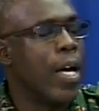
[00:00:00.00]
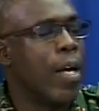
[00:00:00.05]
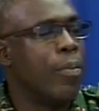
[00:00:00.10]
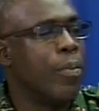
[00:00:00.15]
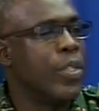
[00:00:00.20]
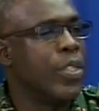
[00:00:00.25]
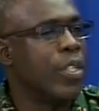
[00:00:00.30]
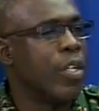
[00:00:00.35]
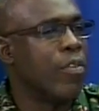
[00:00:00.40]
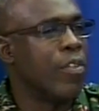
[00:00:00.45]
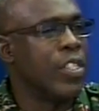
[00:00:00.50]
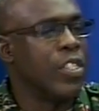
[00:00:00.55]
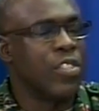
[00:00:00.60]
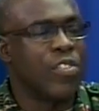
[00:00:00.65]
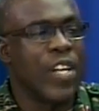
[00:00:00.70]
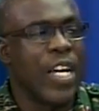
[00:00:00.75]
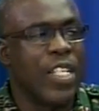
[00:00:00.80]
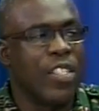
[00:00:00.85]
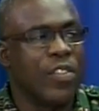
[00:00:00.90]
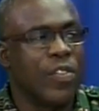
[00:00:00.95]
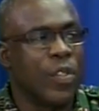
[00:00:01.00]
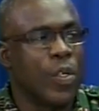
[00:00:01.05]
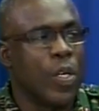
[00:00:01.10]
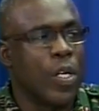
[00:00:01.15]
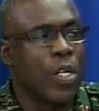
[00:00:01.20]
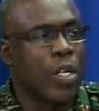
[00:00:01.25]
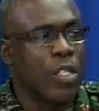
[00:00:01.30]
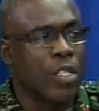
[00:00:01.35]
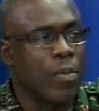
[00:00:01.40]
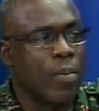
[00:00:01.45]
service transferred
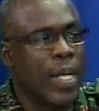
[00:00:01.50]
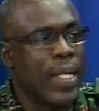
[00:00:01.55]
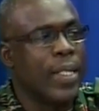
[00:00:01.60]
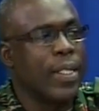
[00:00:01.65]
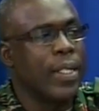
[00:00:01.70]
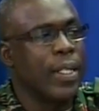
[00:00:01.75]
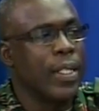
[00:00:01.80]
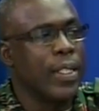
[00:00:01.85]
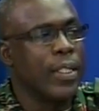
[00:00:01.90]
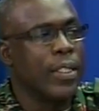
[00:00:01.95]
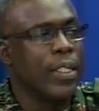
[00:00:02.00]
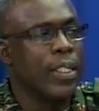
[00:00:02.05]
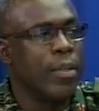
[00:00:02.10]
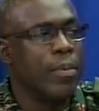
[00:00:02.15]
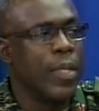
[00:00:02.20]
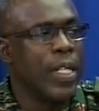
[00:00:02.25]
automatically to the